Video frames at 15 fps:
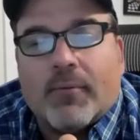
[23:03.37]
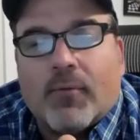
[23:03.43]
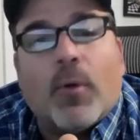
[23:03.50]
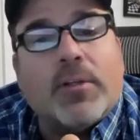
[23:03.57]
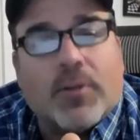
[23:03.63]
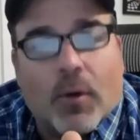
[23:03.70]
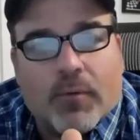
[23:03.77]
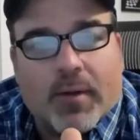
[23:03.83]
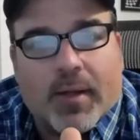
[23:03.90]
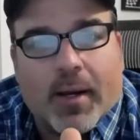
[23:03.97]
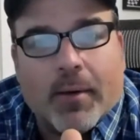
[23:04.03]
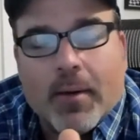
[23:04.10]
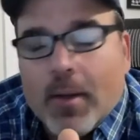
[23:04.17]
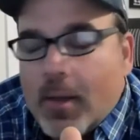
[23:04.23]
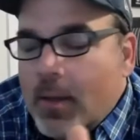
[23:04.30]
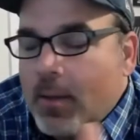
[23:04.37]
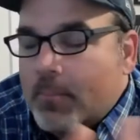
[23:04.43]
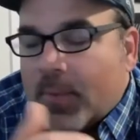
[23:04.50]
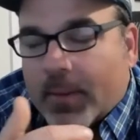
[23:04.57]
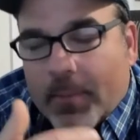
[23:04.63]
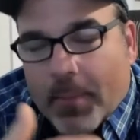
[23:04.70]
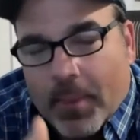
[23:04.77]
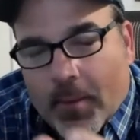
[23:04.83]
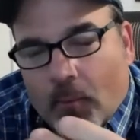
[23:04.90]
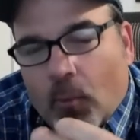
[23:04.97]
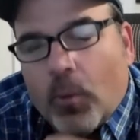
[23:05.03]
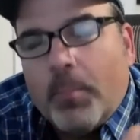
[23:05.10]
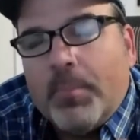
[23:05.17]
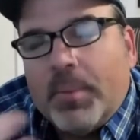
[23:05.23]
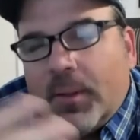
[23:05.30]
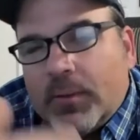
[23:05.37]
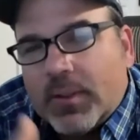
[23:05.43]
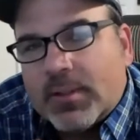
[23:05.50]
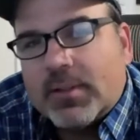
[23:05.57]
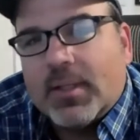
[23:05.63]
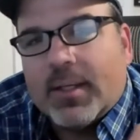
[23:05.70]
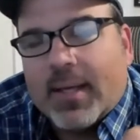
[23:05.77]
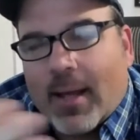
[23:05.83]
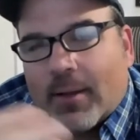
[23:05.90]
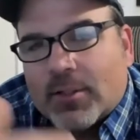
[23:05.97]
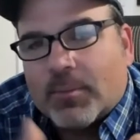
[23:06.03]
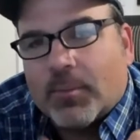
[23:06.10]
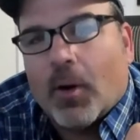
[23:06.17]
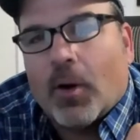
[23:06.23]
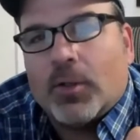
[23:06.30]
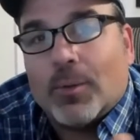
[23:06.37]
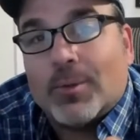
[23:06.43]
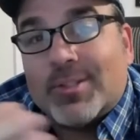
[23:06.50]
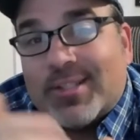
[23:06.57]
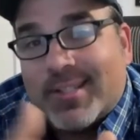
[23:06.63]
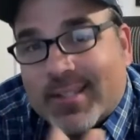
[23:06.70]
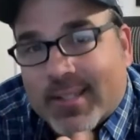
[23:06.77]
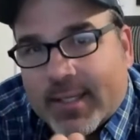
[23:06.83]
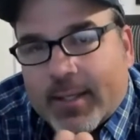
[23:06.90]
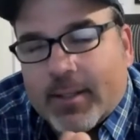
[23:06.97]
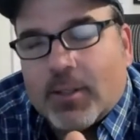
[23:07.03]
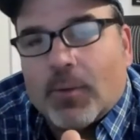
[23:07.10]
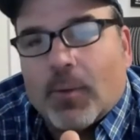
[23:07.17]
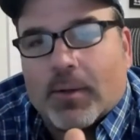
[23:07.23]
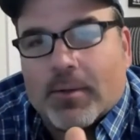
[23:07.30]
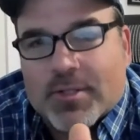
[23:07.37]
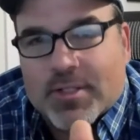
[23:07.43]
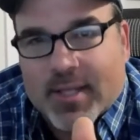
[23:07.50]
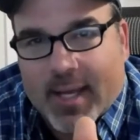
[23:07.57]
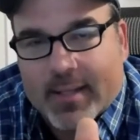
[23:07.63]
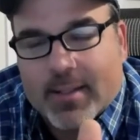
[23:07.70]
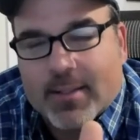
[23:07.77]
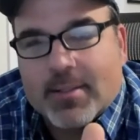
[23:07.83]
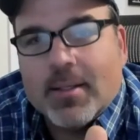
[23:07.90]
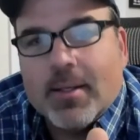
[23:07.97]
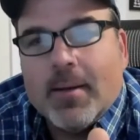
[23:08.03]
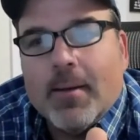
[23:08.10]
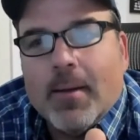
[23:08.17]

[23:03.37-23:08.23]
voiceover there. But we'll build this thing out tomorrow and you'll see it, you'll understand it.